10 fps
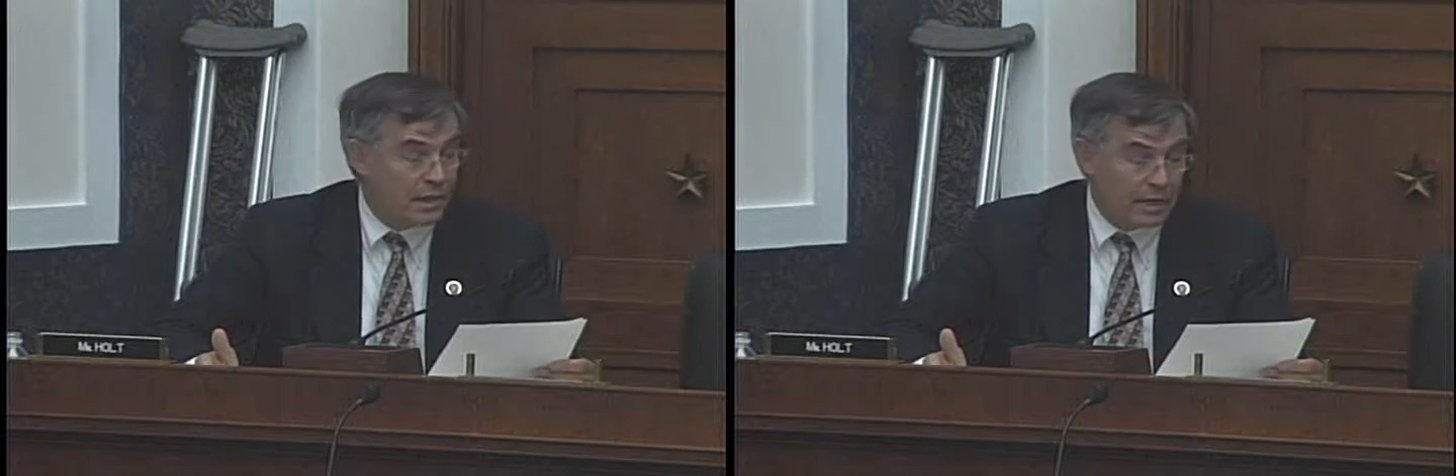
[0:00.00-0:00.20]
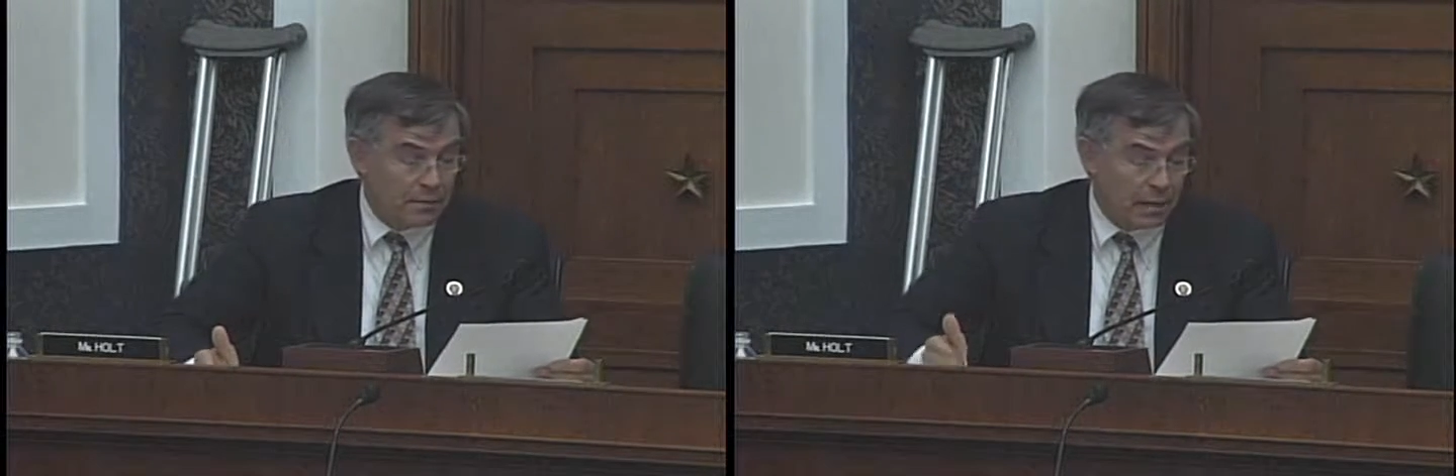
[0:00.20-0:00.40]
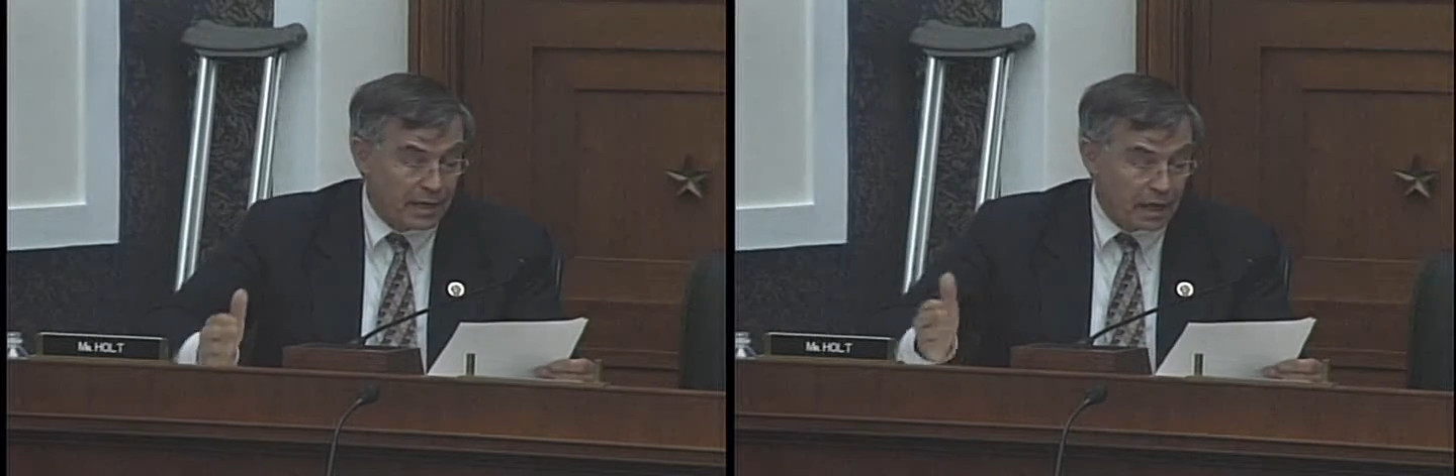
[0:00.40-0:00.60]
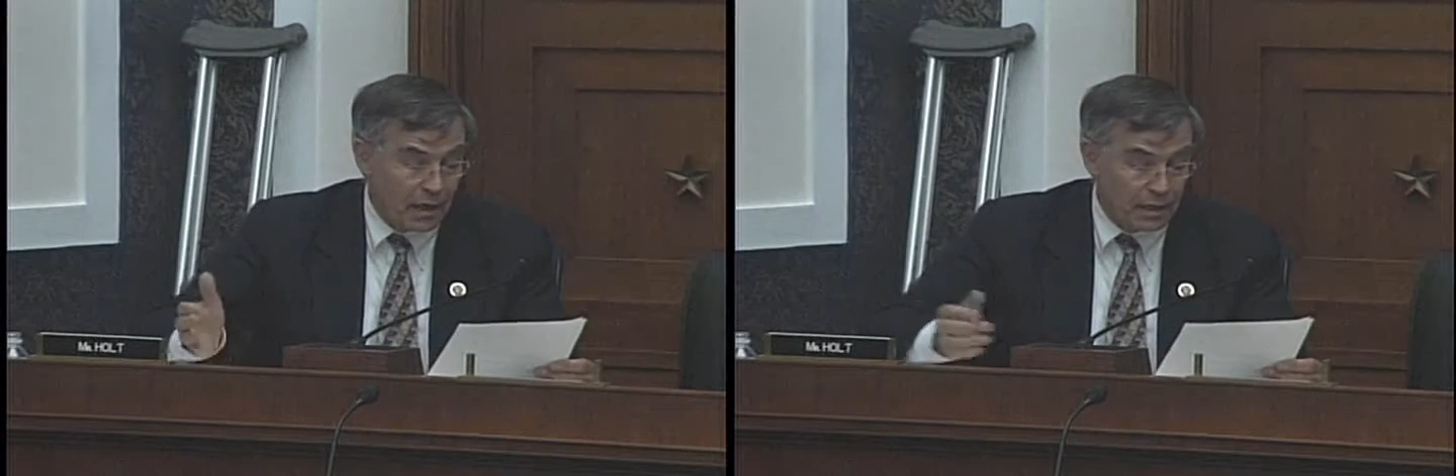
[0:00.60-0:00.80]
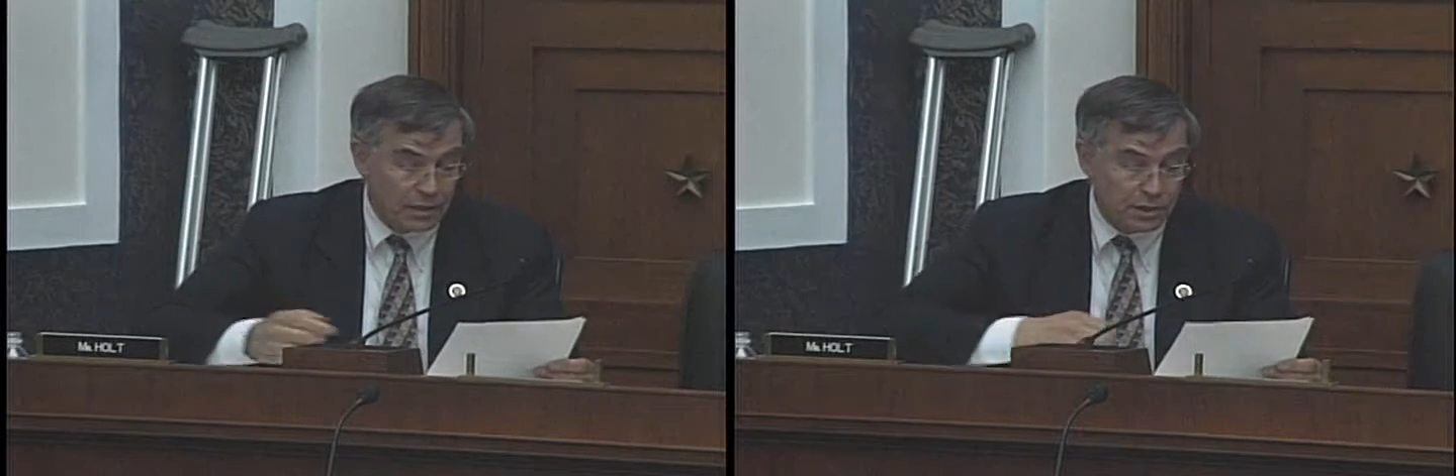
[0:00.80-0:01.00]
and my
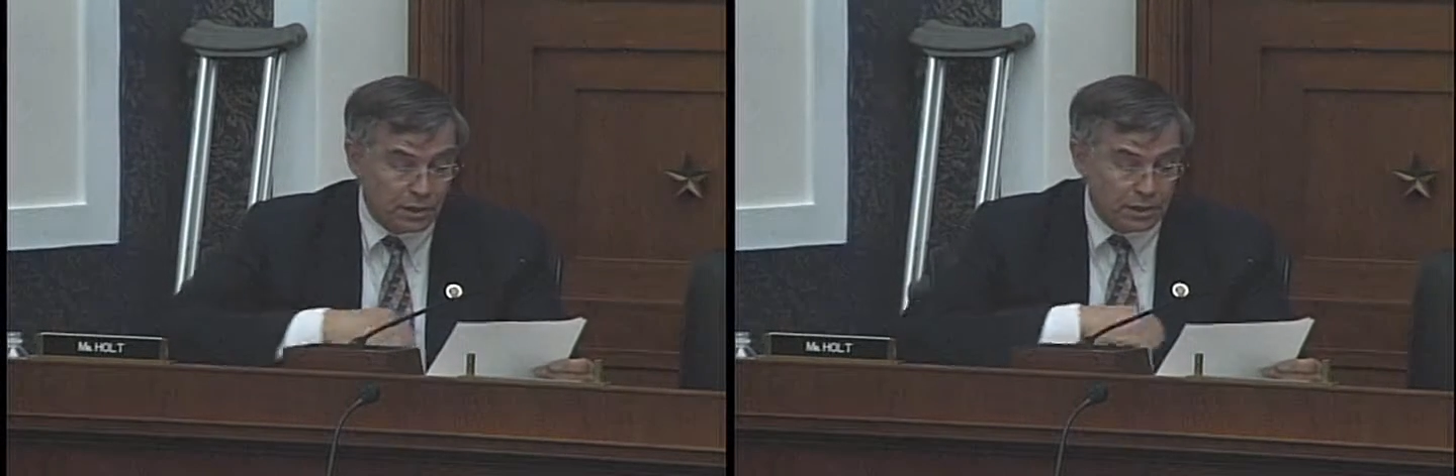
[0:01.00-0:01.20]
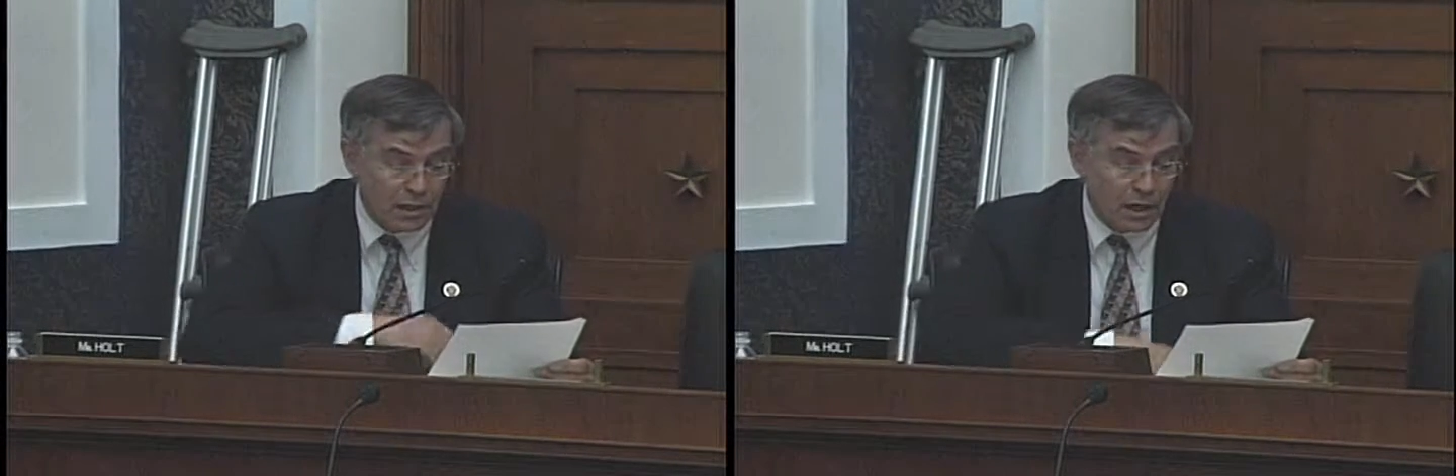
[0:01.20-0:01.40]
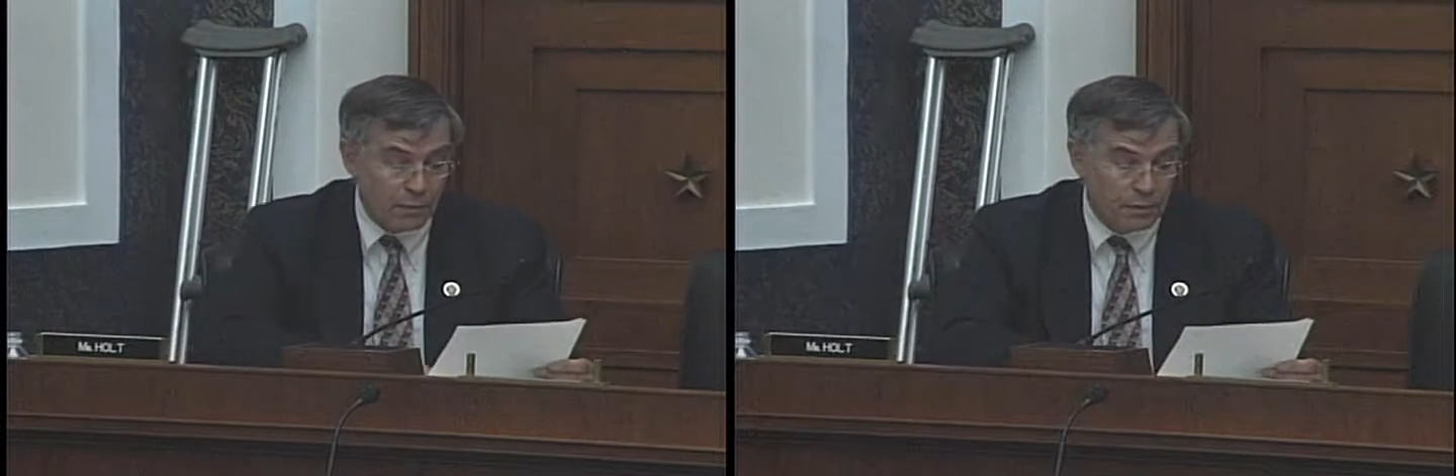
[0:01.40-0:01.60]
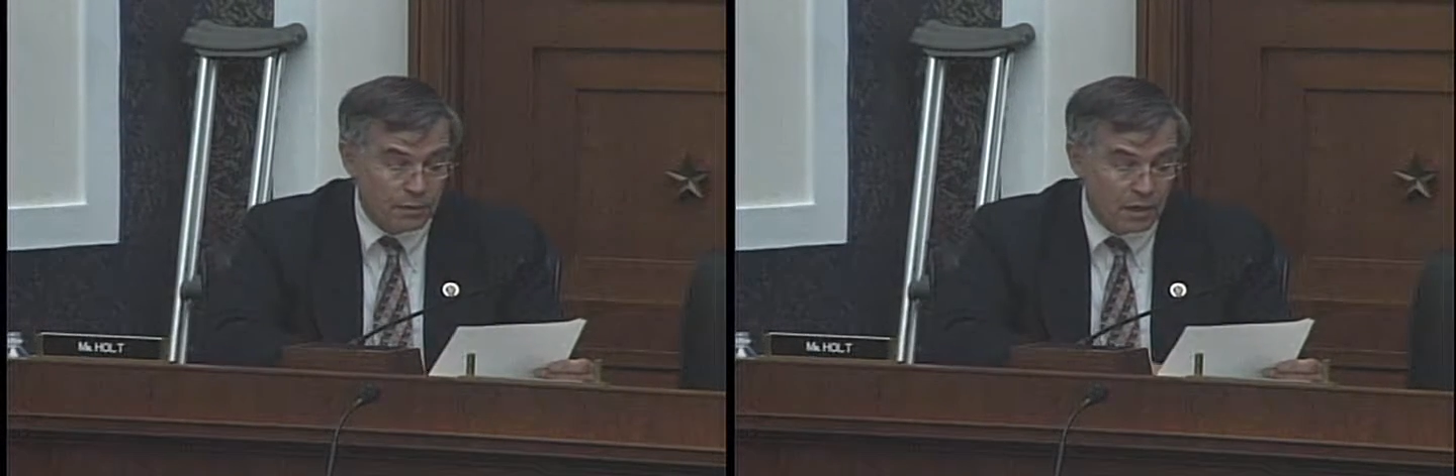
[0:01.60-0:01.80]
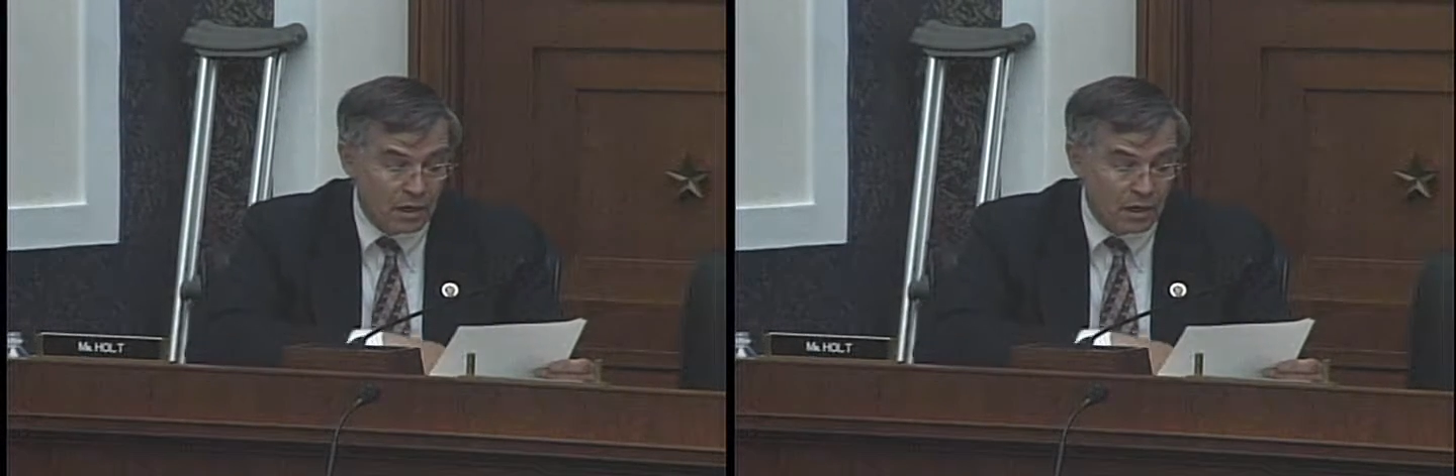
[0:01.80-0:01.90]
colleagues here in Congress